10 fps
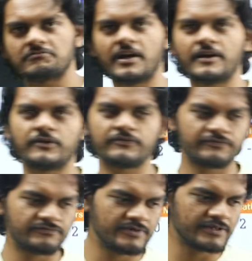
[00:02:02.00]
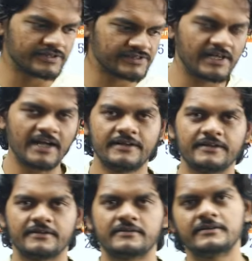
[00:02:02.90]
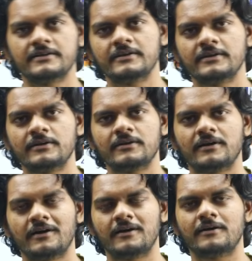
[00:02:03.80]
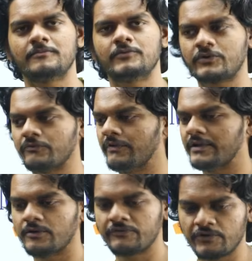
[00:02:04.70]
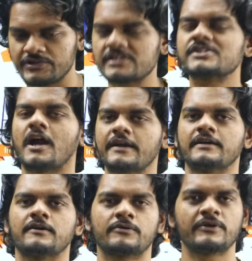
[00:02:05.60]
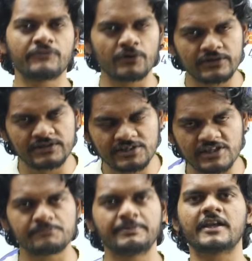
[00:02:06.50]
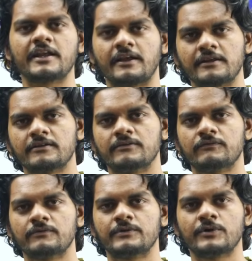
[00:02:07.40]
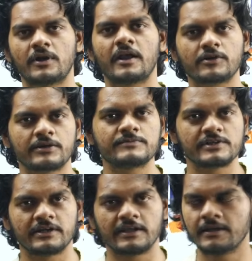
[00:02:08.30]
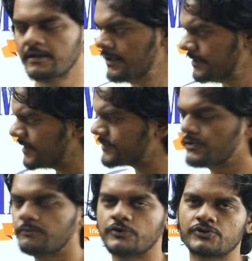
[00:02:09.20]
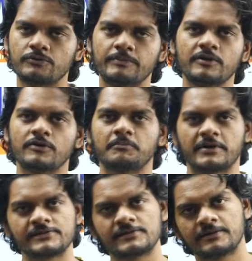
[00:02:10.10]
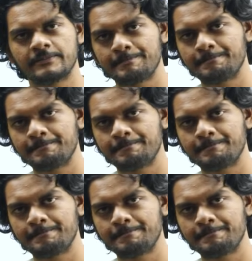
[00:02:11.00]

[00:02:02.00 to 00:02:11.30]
kind of the standard book when if you're just starting out, if you're just beginning your IOQM journey, these 2 books should be your must,